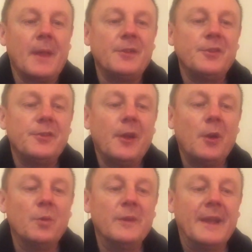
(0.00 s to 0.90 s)
As I say,
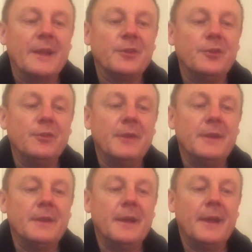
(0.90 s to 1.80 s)
all links are
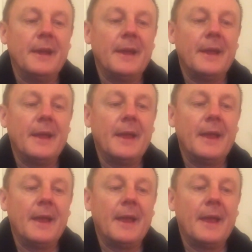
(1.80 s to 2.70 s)
in
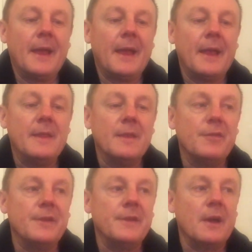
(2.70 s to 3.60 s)
the
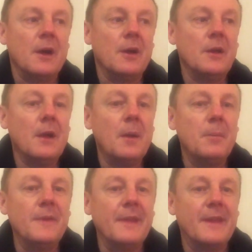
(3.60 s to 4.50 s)
video.
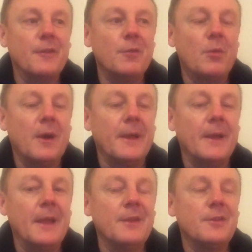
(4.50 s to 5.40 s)
But the
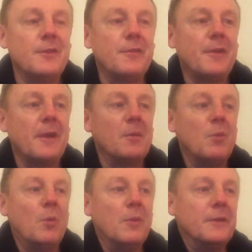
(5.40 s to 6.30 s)
giveaway, here's the thing:
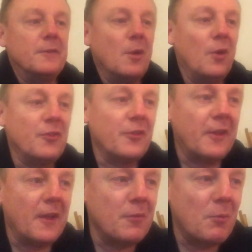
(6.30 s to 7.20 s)
what we've got to
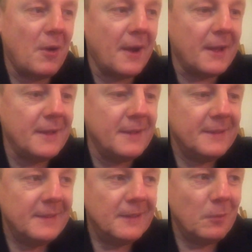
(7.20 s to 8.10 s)
give away,
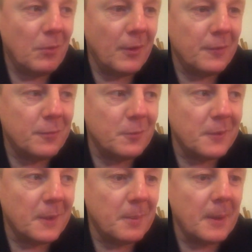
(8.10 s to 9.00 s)
wonderful
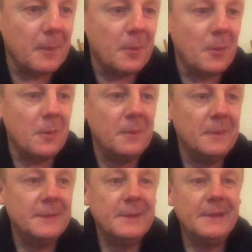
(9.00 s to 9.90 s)
dear people,
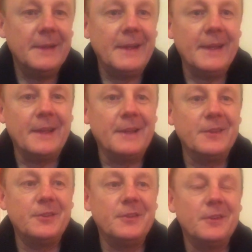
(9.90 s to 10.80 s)

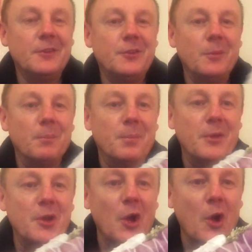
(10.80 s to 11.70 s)
is some
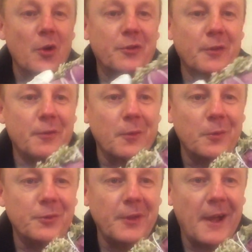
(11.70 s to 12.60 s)

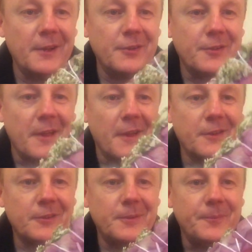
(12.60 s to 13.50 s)
beautiful sage
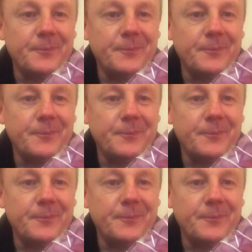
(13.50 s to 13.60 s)
sticks.